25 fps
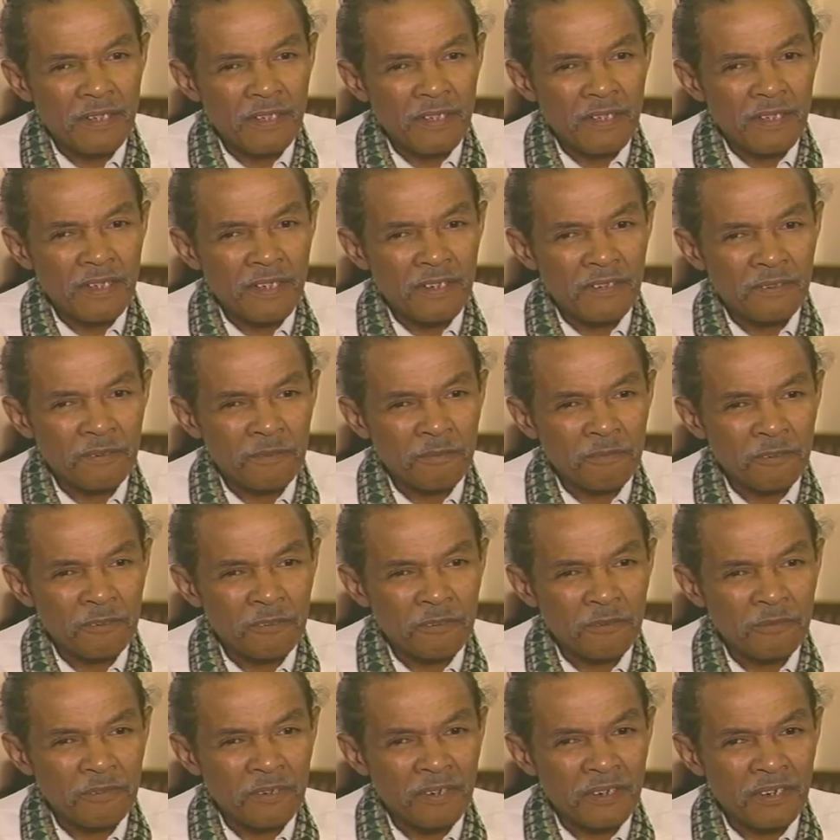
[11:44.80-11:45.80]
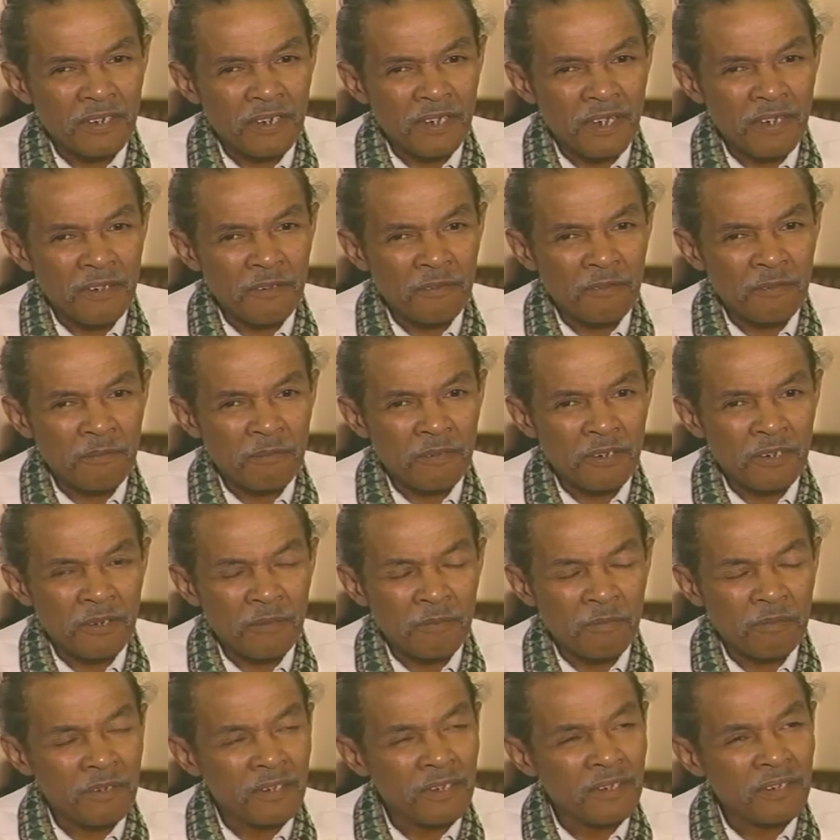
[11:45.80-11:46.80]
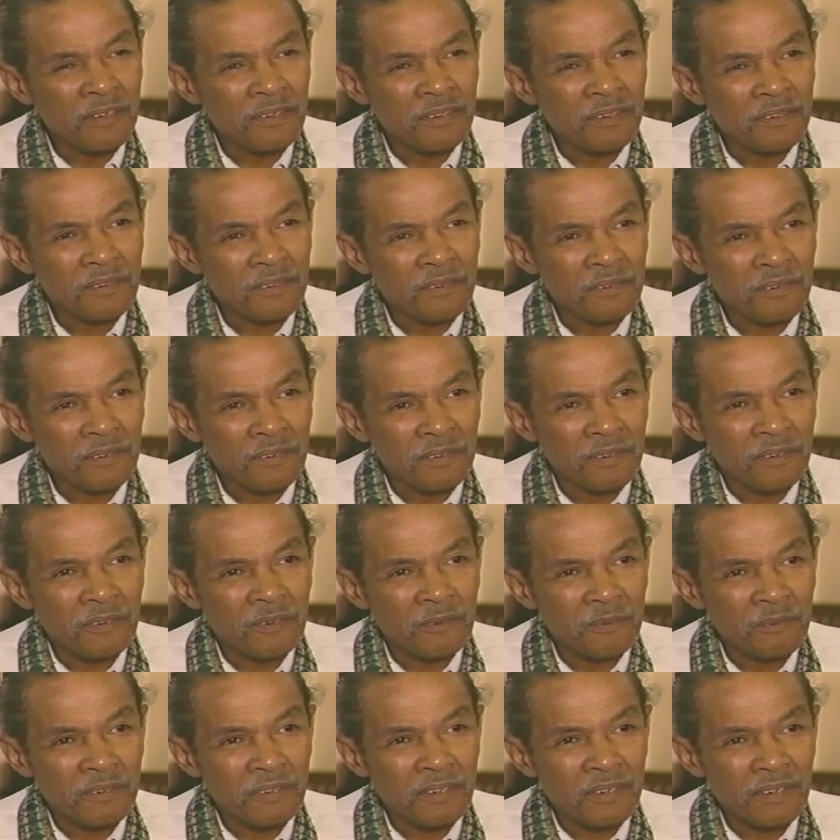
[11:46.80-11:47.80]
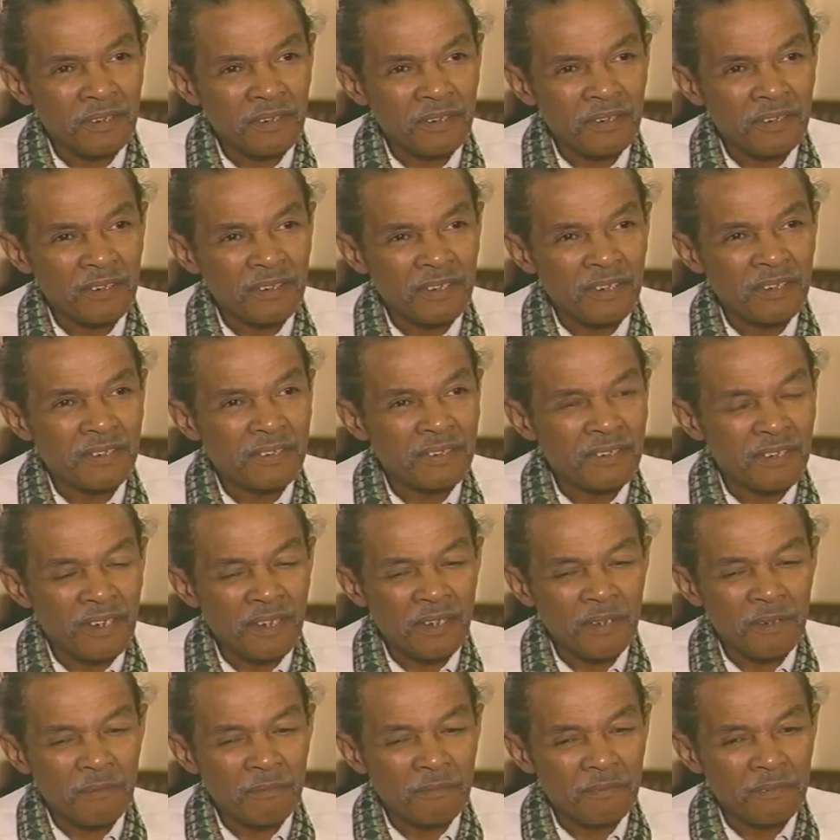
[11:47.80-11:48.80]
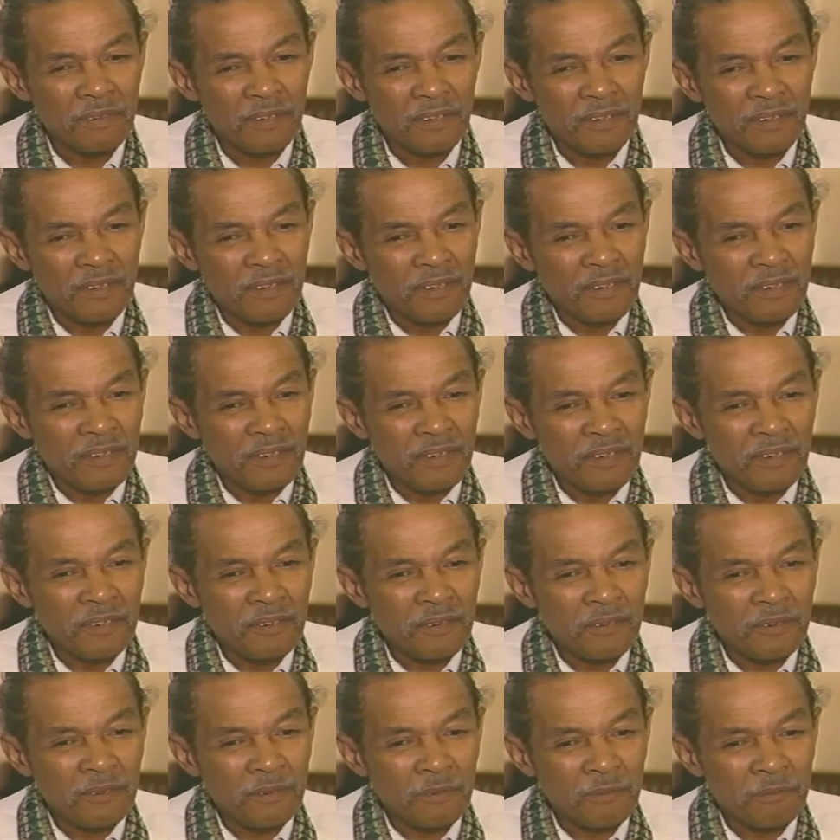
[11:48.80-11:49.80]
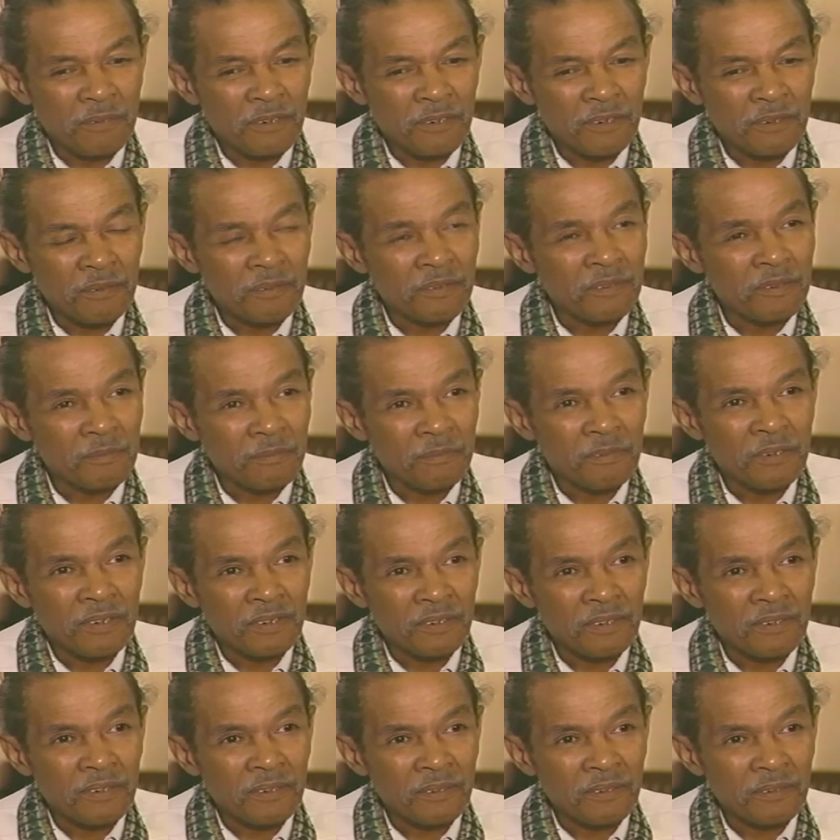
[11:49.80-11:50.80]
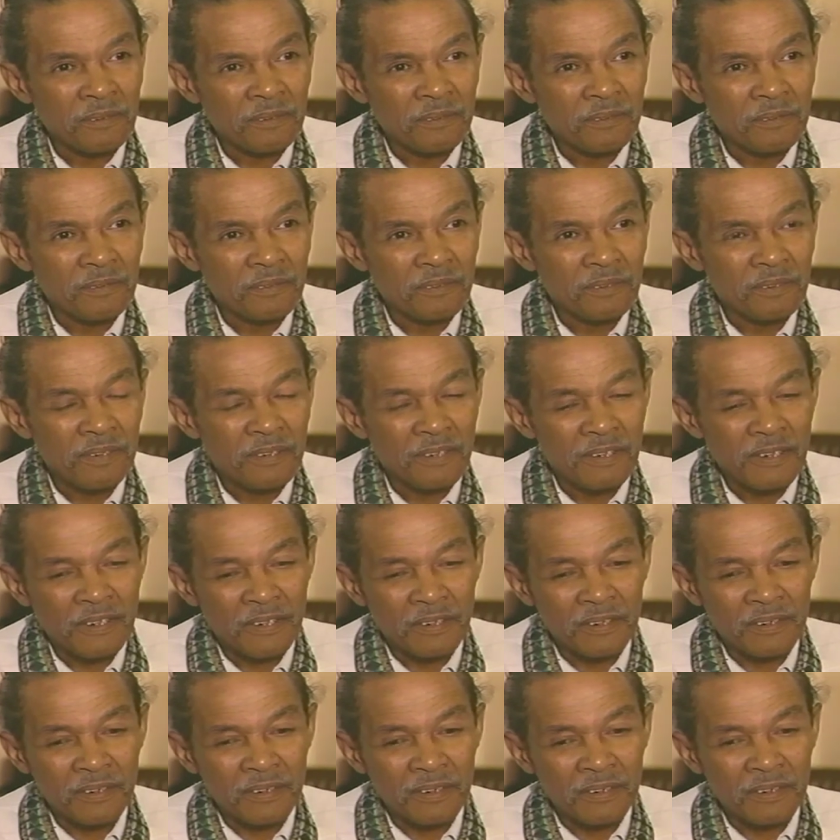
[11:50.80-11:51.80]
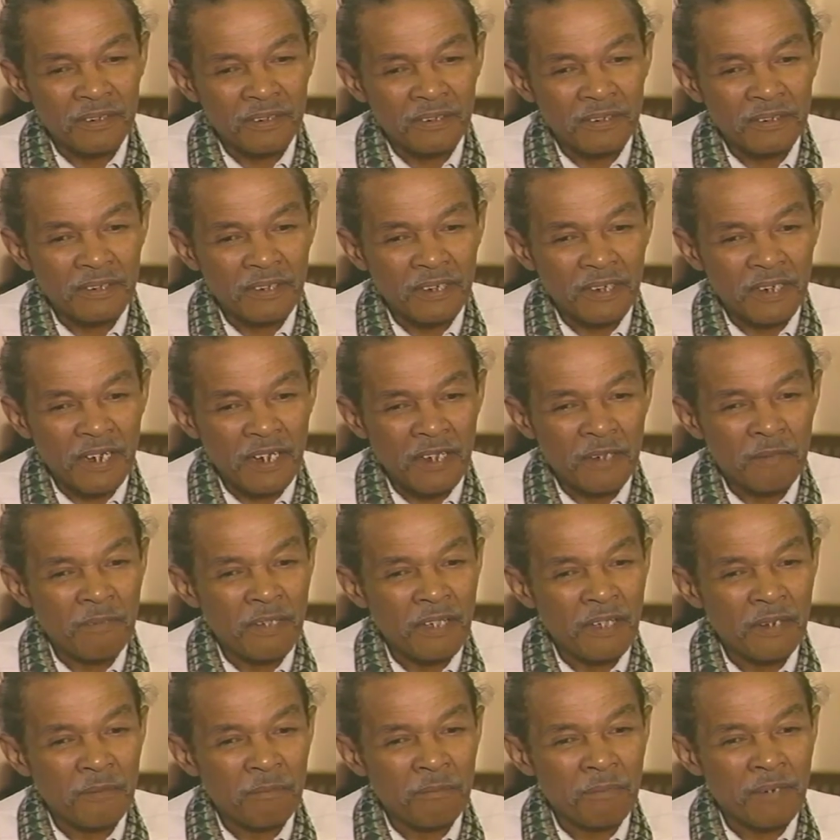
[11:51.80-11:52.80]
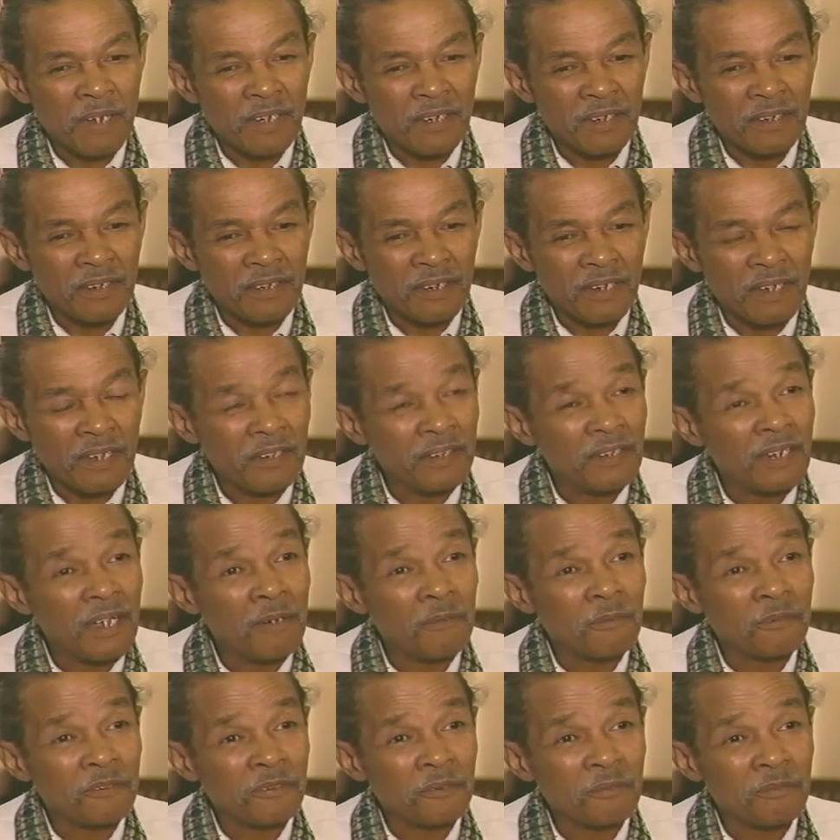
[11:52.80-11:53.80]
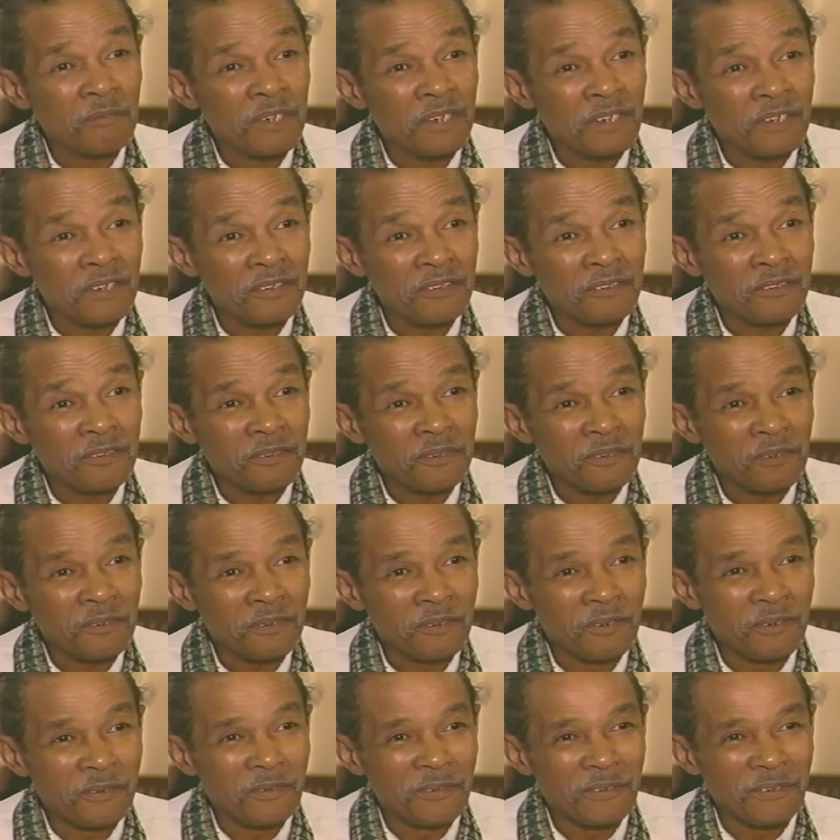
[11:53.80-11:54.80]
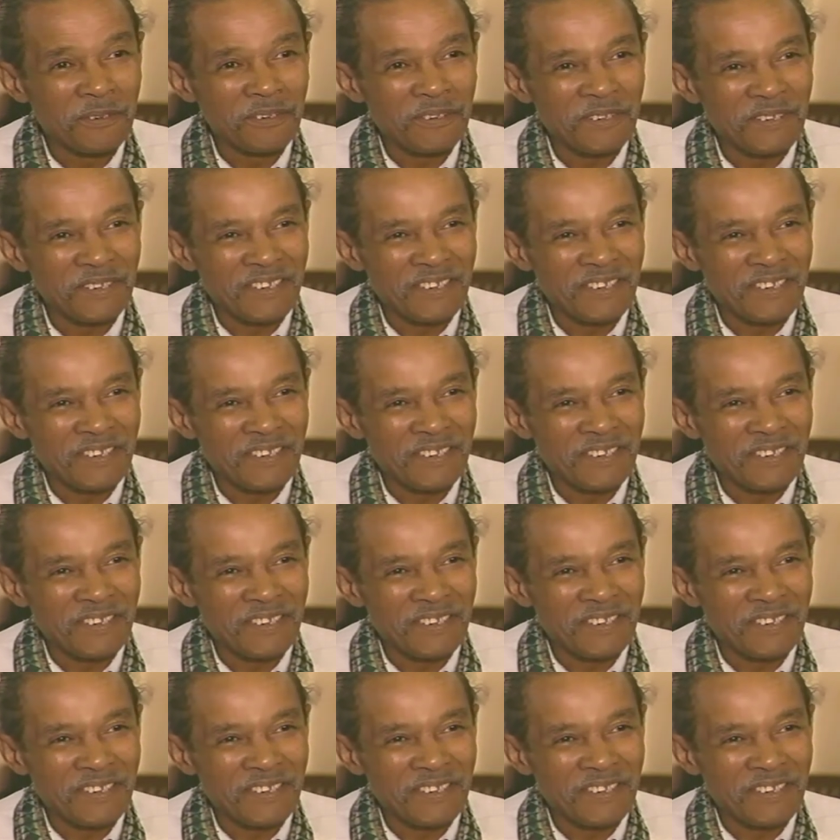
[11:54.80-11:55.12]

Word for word: That's the most money I ever made playing this on, you know, with that. At that time, you know, a buck was a buck, you know. And uh, I even had a bank account, and I was amazed, you know.